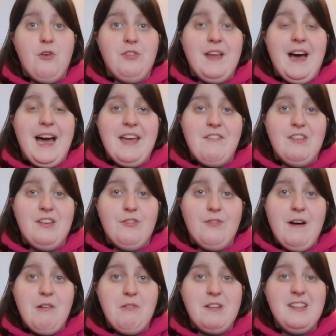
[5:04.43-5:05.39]
on the Highland
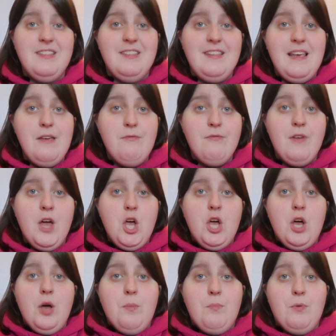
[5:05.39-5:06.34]
Falcon Thief.
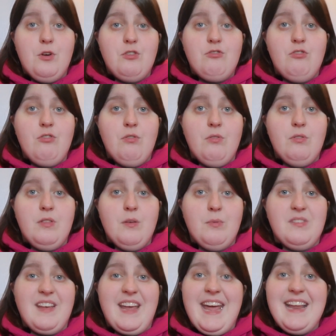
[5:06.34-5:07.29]
Book 2,
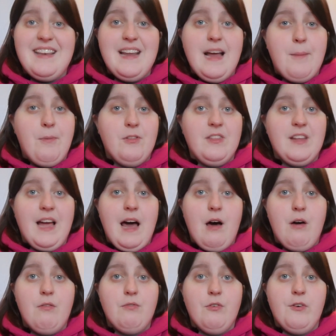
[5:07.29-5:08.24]
there was a kidnap on the
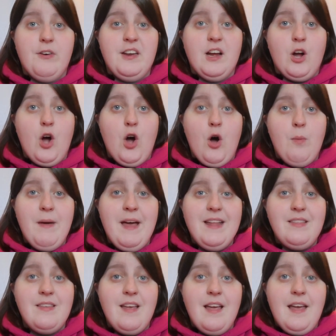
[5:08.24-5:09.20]
California
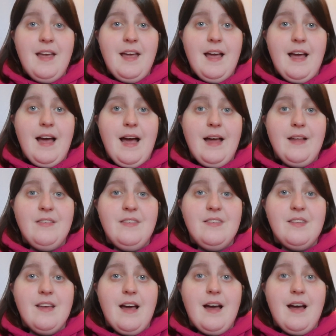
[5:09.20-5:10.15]
Comet.
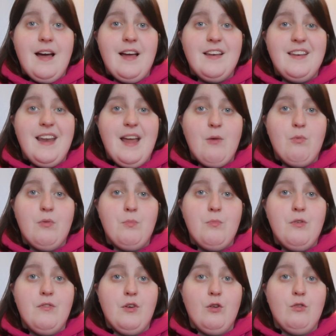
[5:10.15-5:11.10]
And now we're
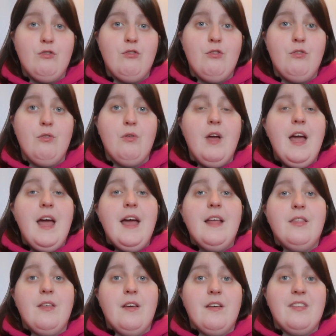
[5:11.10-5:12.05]
moving on to
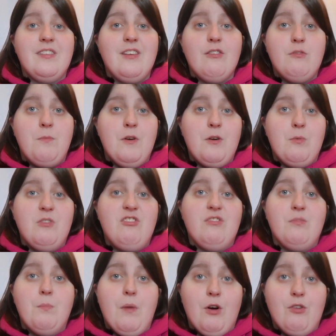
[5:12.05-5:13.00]
the third book, which
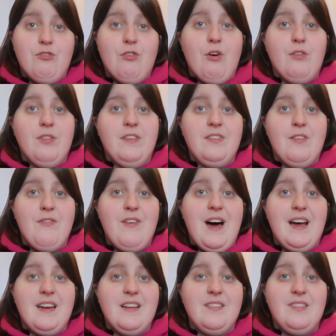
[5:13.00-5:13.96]
is Murder on the
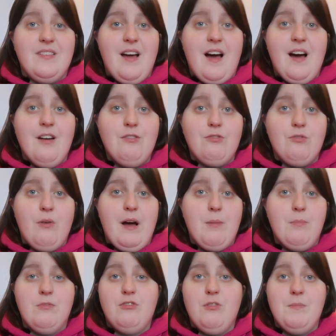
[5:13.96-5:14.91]
Safari Star. So
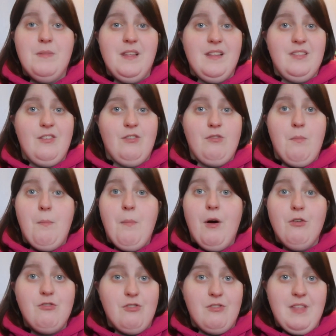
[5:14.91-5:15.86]
I'm assuming that there's a
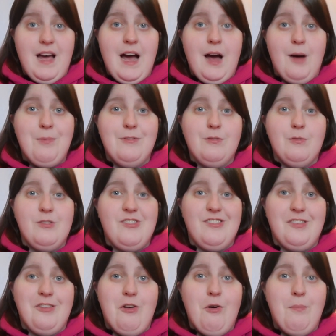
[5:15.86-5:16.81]
murder that happens, which
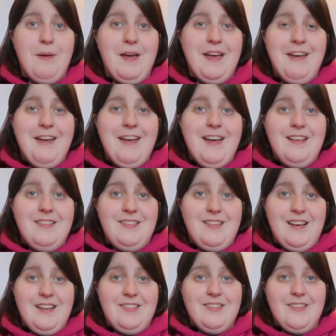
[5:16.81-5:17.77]
is a little bit
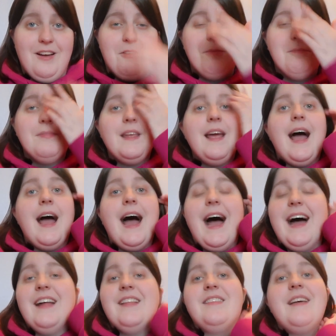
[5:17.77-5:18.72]
sinister.
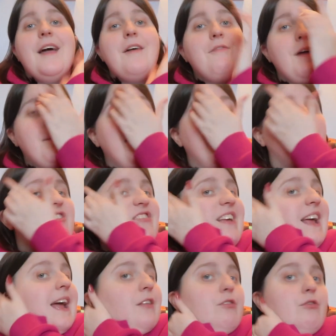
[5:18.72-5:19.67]
And if I manage
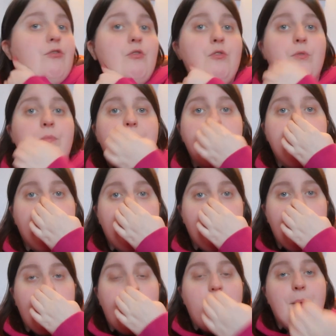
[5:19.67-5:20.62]
to get through
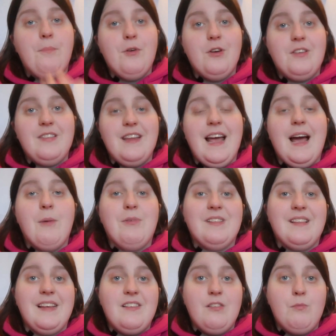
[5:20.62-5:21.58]
book 3, I
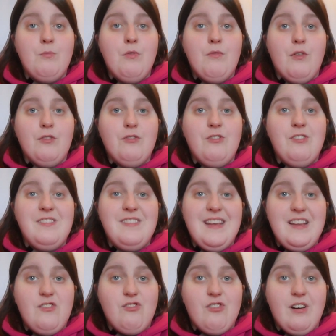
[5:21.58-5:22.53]
would like to move on to
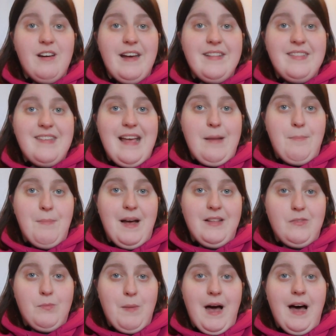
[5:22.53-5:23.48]
Danger at Dead
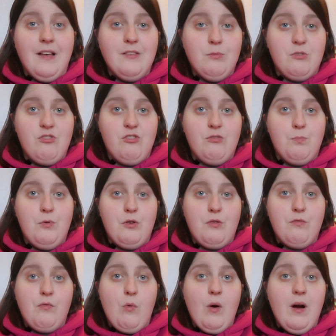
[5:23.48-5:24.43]
Man's Pass, which is
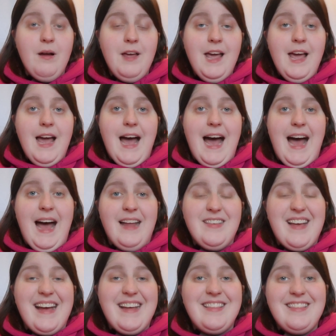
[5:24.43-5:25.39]
book 4.
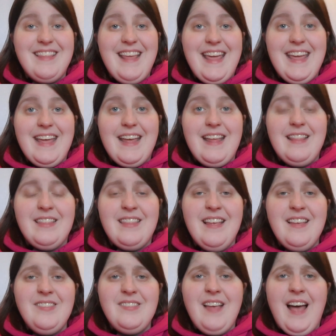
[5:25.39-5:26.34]
And I think
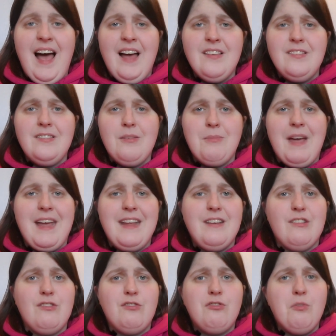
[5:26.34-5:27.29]
this has some
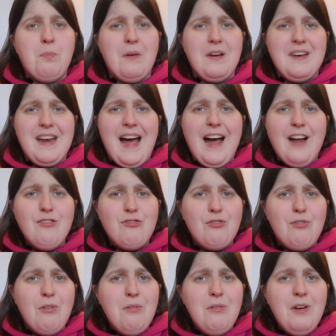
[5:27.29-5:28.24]
kind of
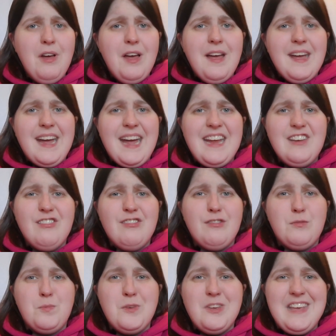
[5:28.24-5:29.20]
supernatural, kind of
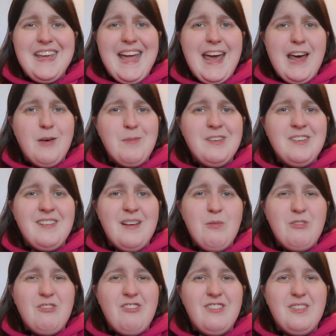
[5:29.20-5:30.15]
spooky element to
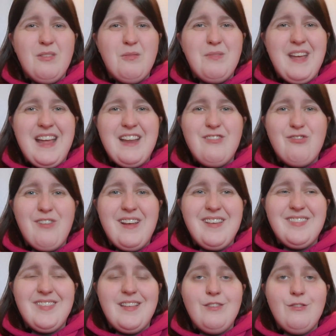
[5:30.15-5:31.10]
it, which is
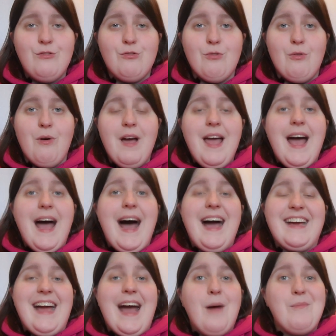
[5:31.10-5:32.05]
interesting. So
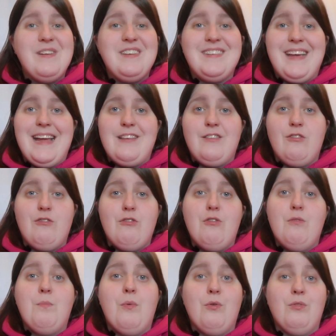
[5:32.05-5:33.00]
I can't wait to get
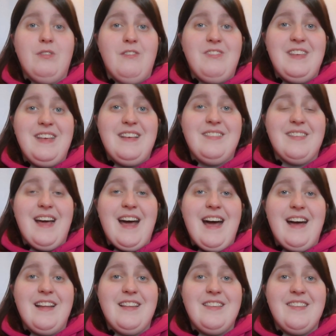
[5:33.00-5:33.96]
to both of these.
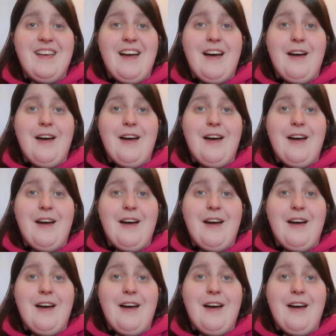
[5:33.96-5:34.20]
And